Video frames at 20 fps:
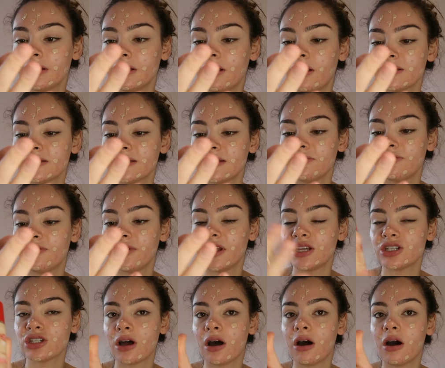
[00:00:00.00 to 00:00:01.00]
Lasting
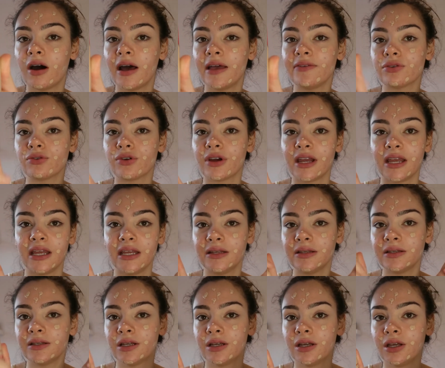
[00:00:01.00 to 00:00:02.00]
Finish Ivory.
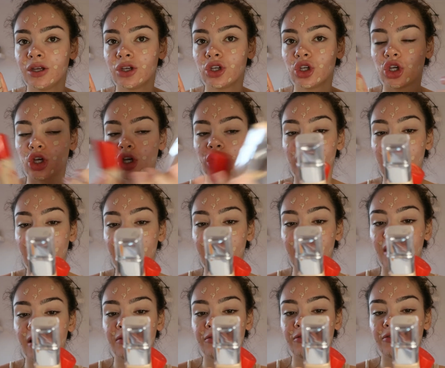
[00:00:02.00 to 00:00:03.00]
Good
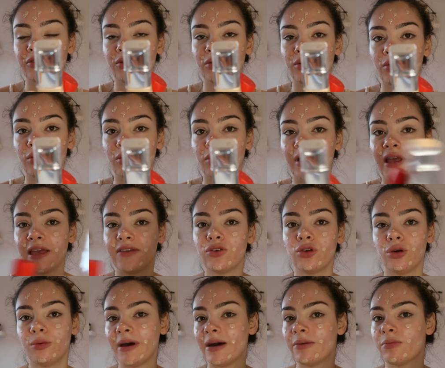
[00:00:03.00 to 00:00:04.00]
colour for if
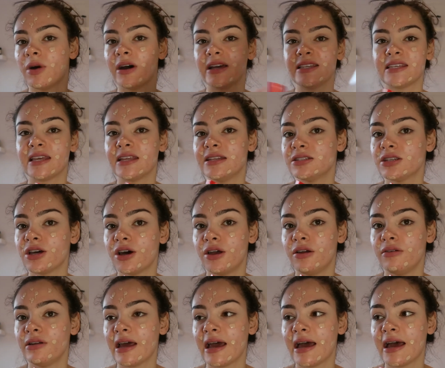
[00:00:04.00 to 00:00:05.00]
you're about my skin
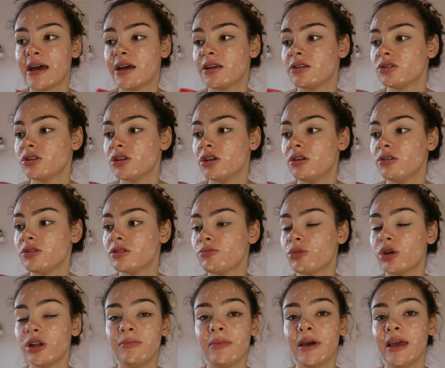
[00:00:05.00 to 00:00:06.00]
tone, and use
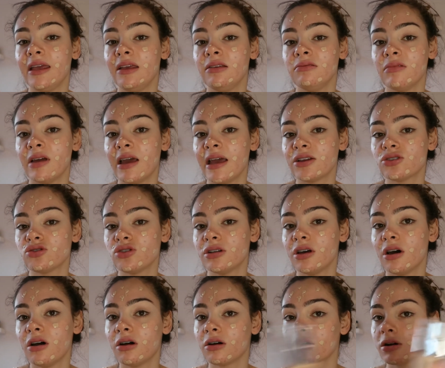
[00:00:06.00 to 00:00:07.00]
Molly Mae Extra
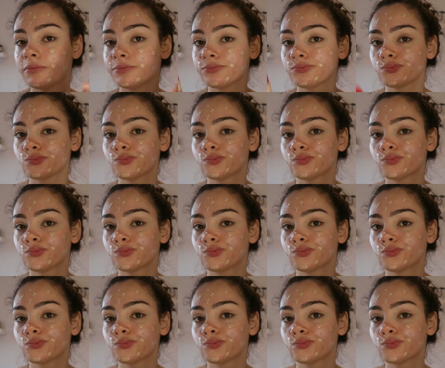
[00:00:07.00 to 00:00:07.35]
Dark.